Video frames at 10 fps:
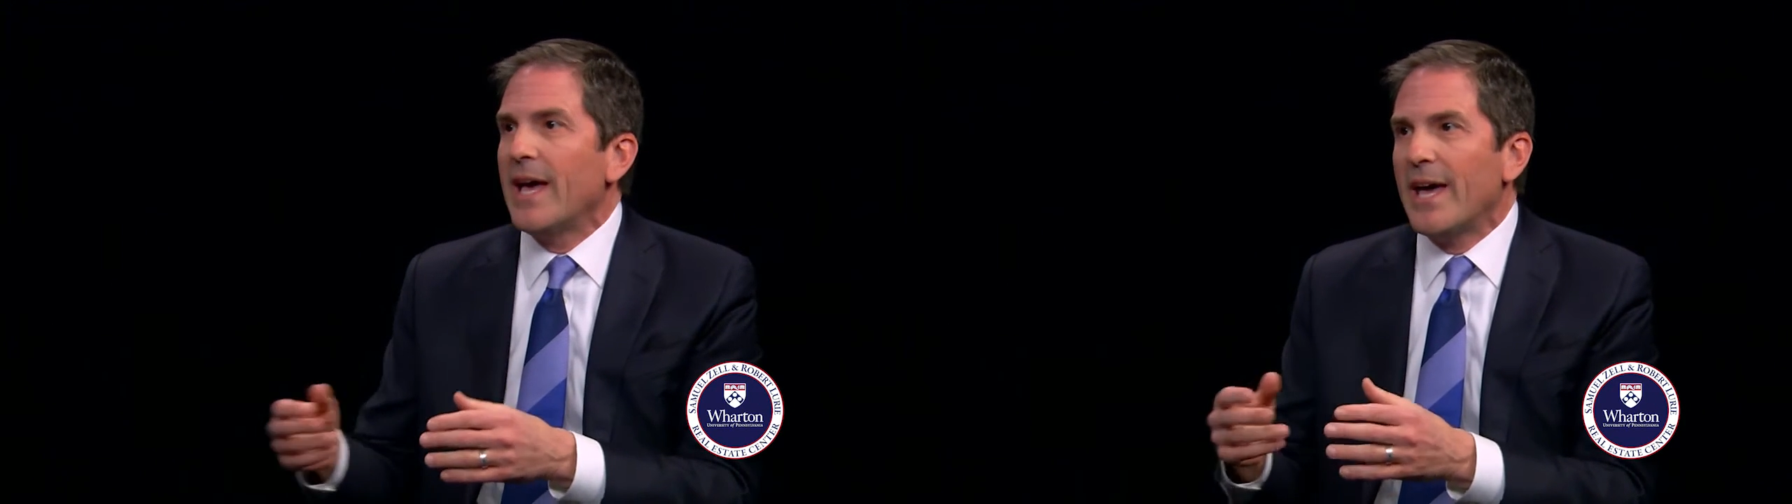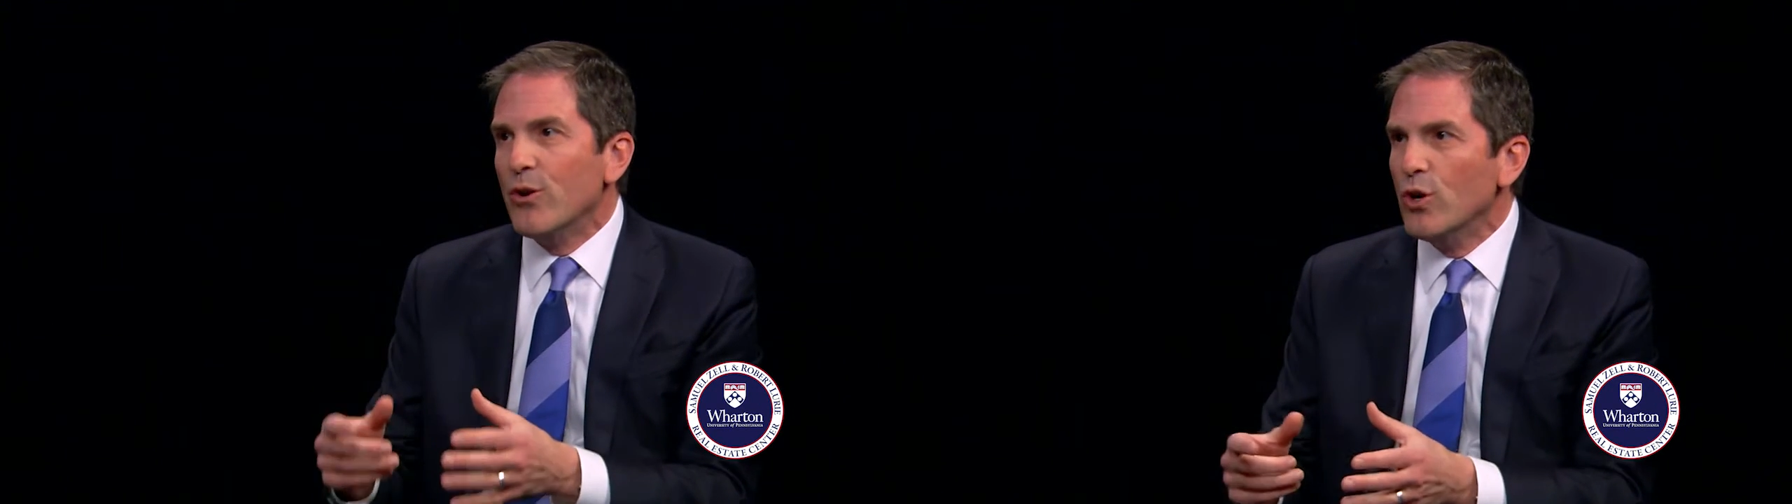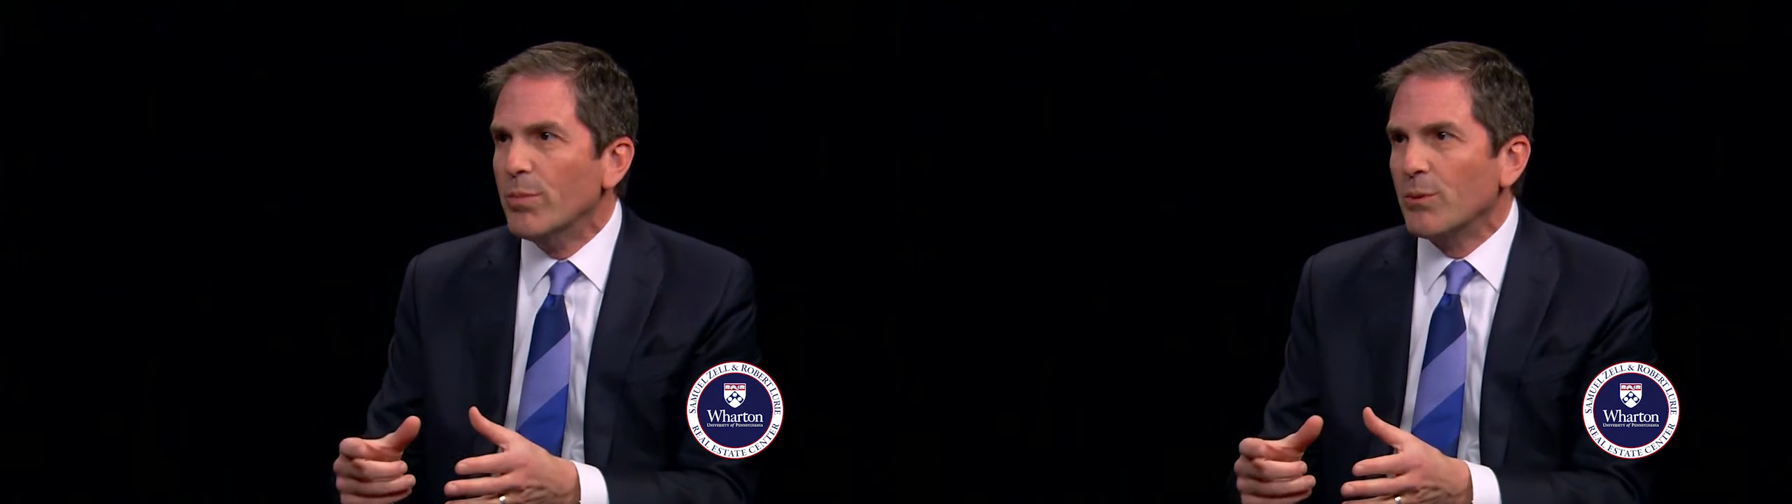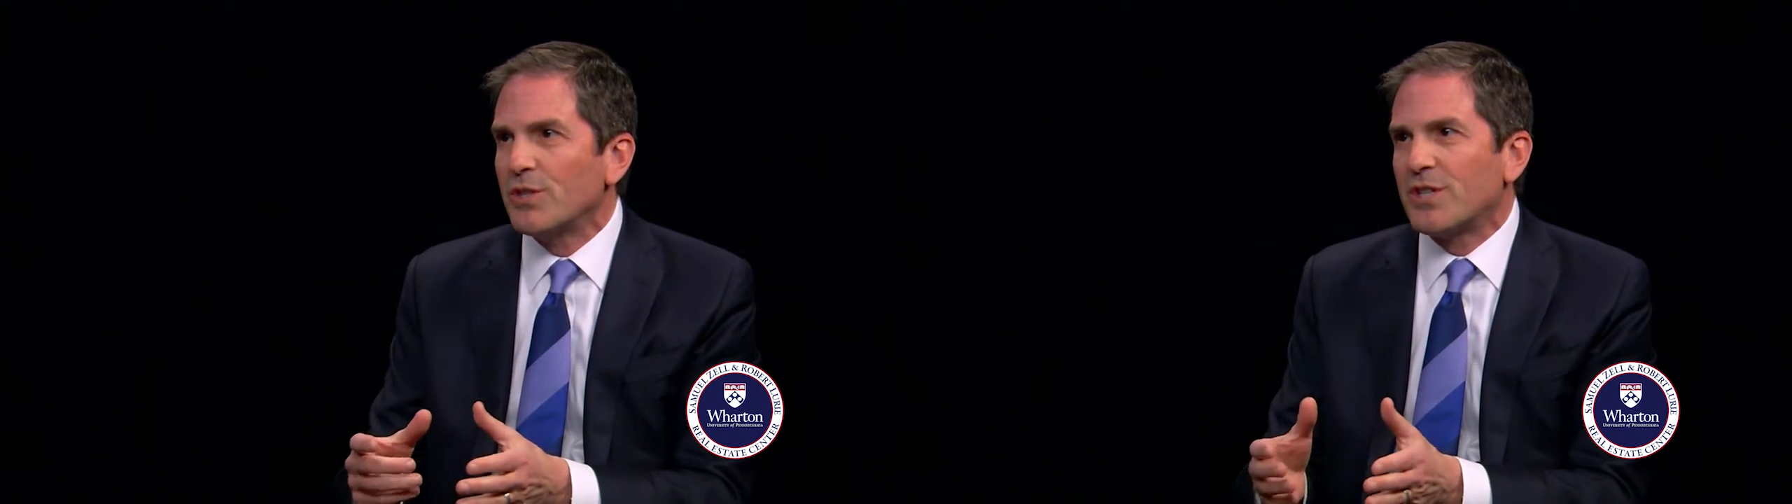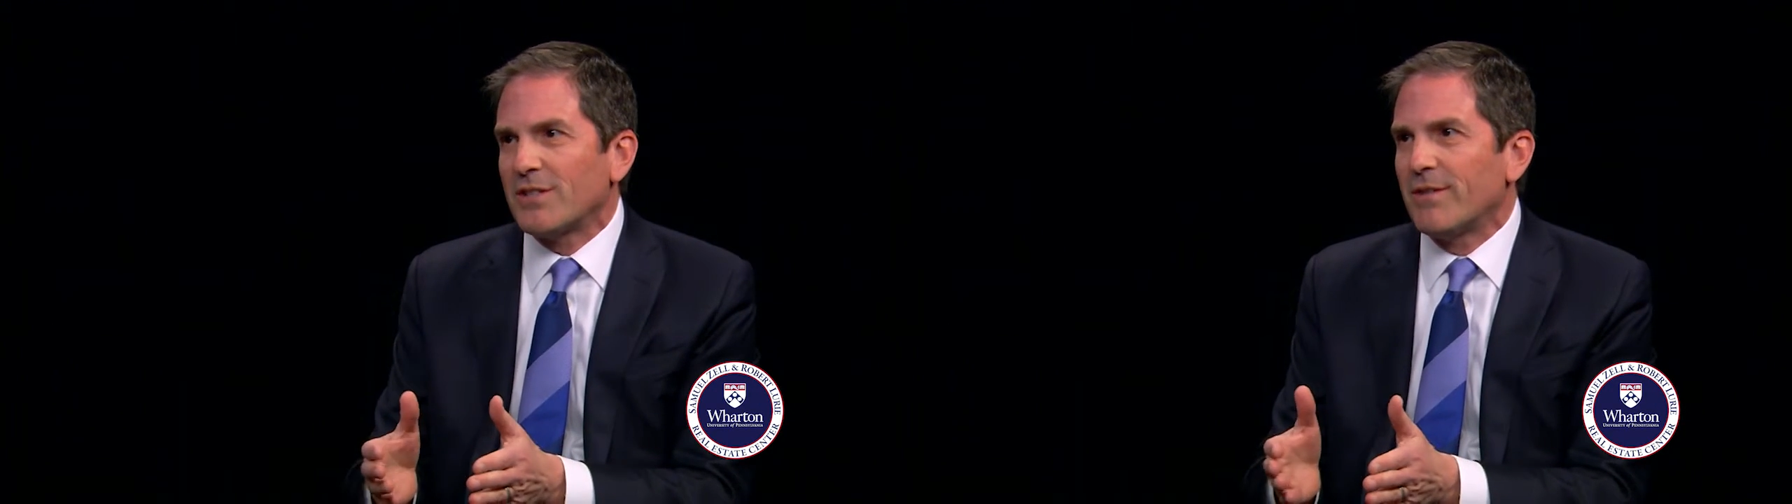And Uber
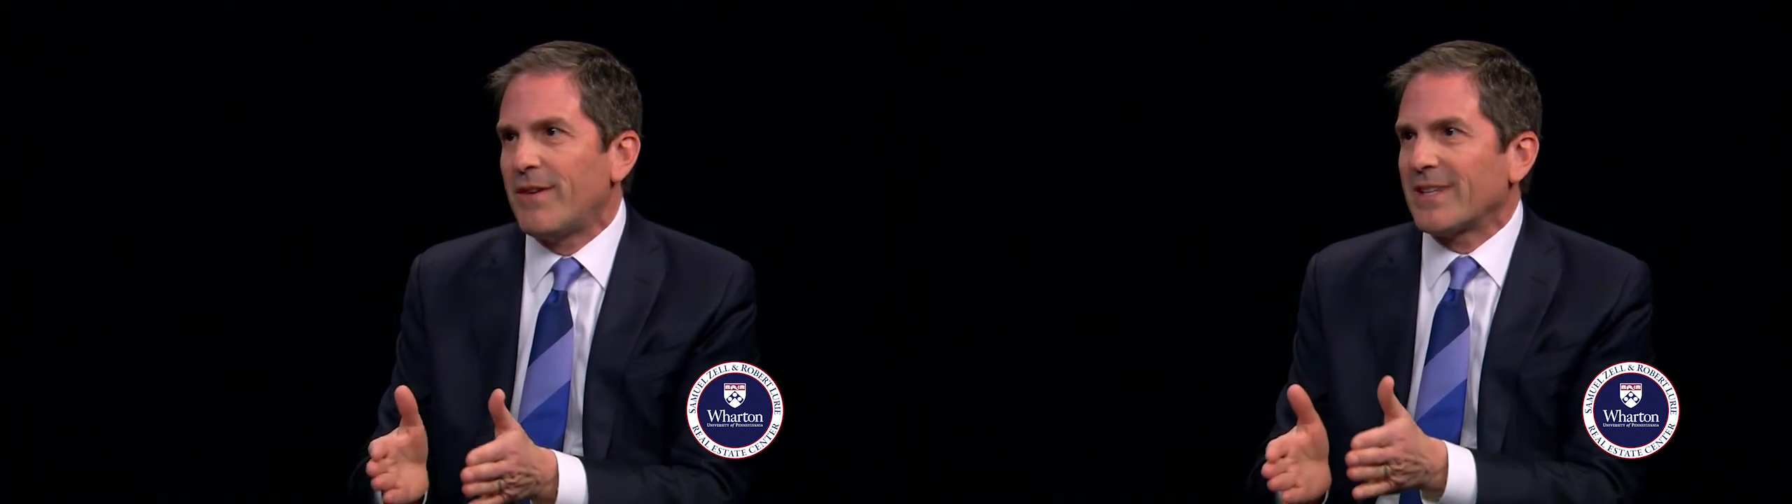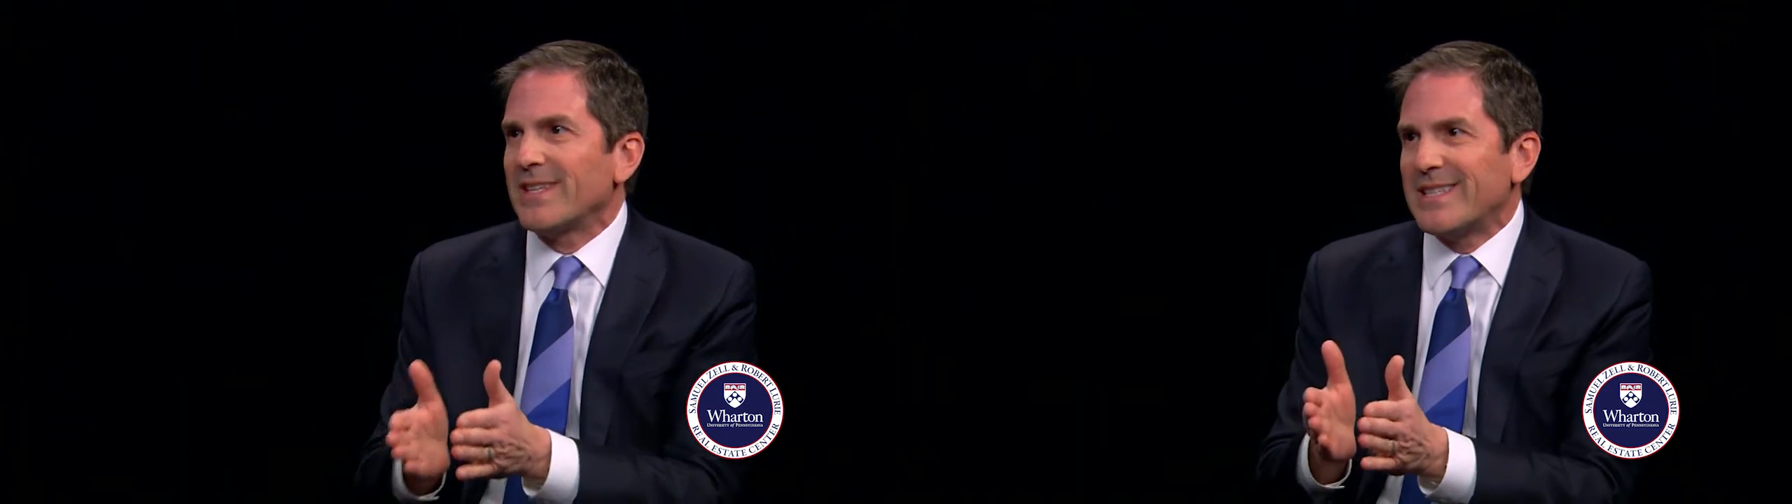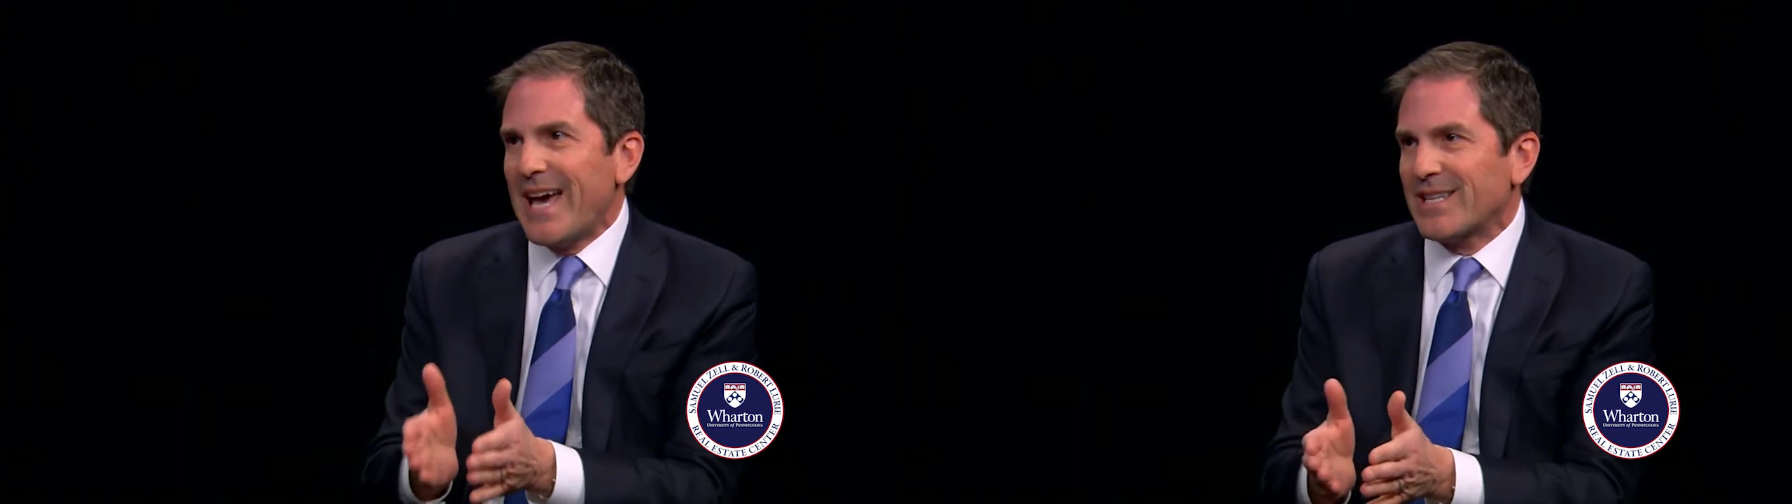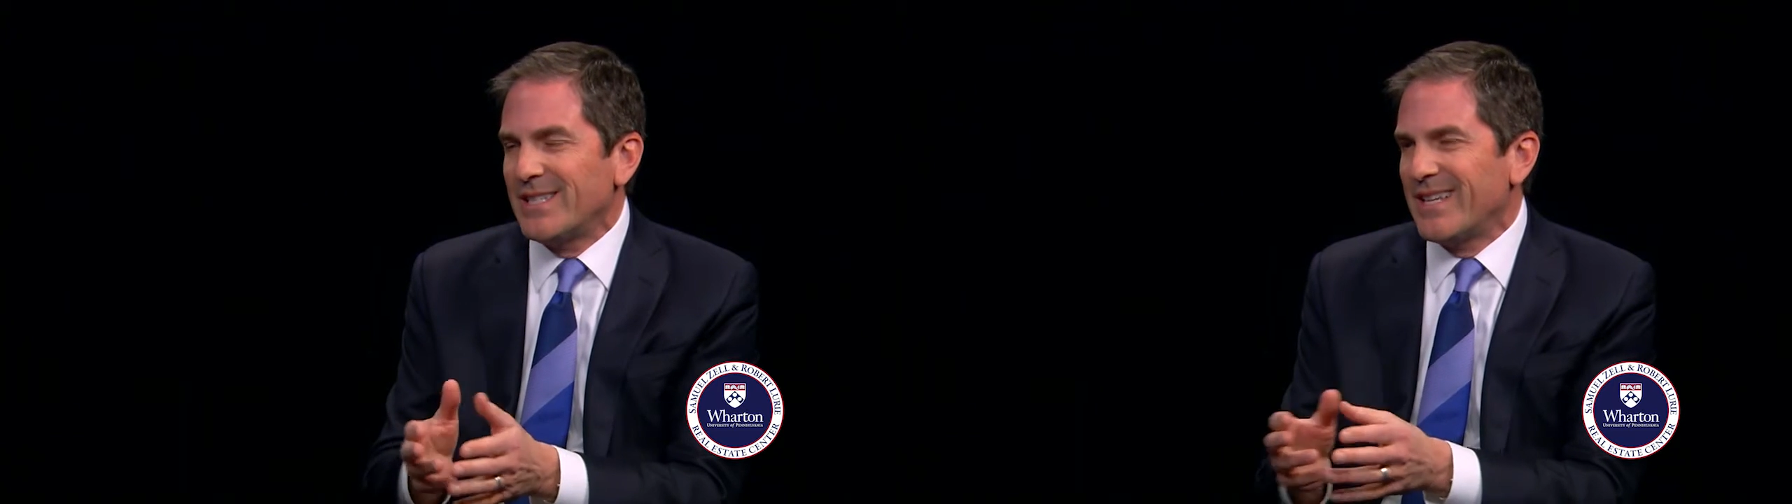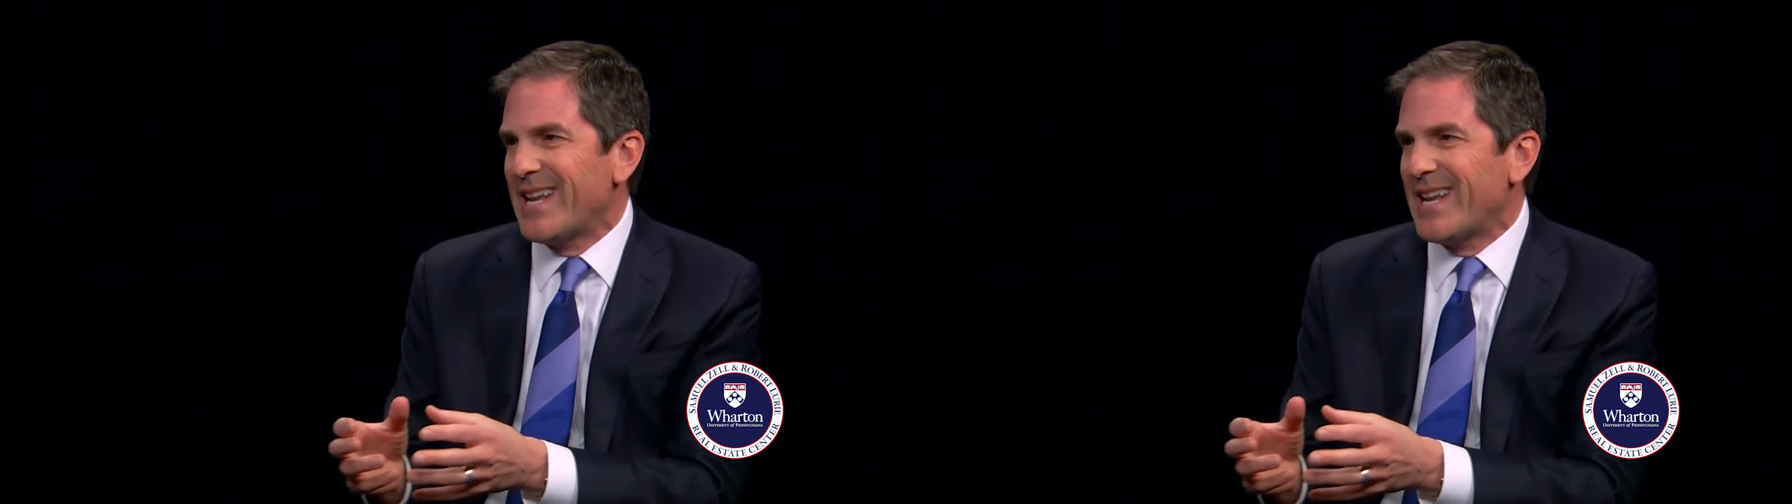was just affecting taxis,